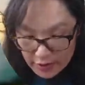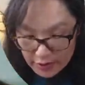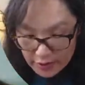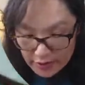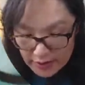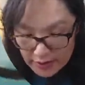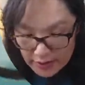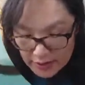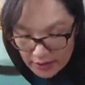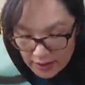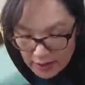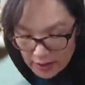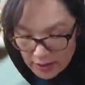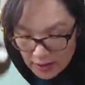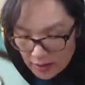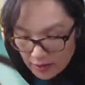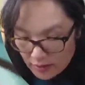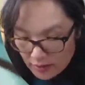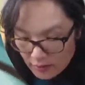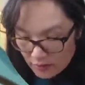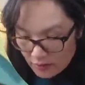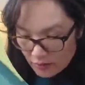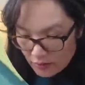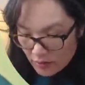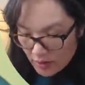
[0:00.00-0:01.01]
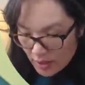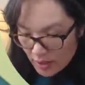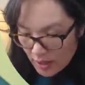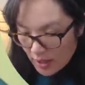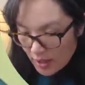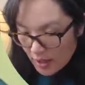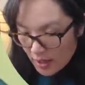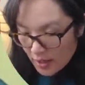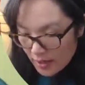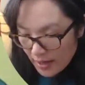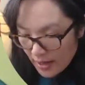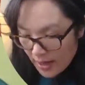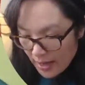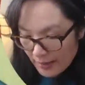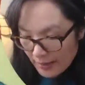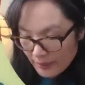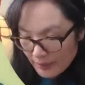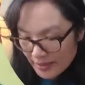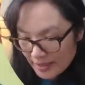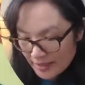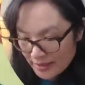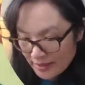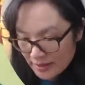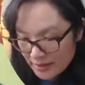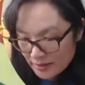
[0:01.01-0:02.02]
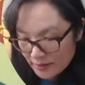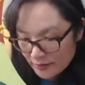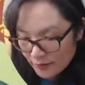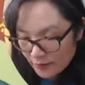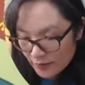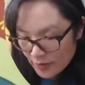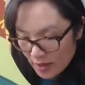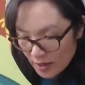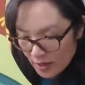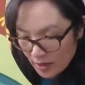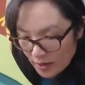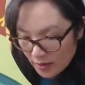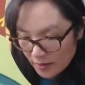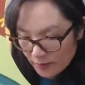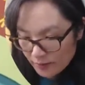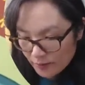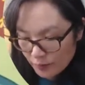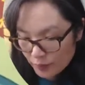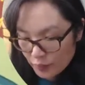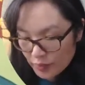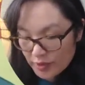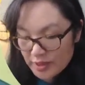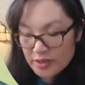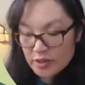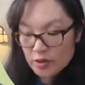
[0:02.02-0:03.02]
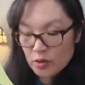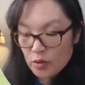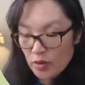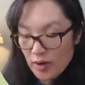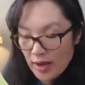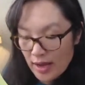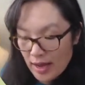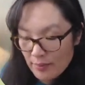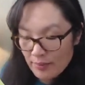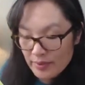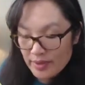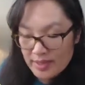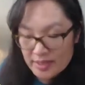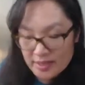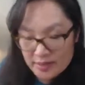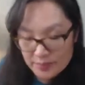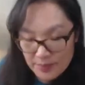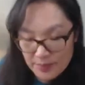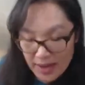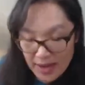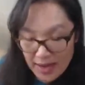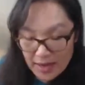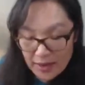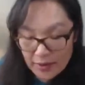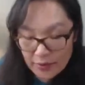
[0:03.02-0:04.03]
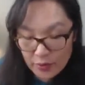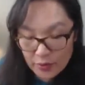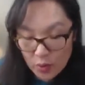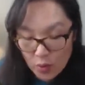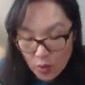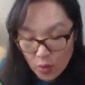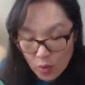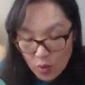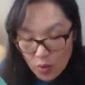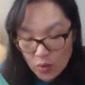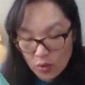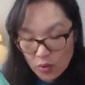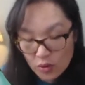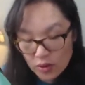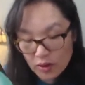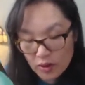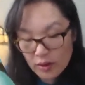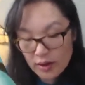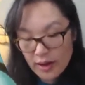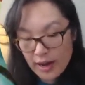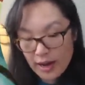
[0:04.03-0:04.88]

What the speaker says: the abacus, preschool abacus math, or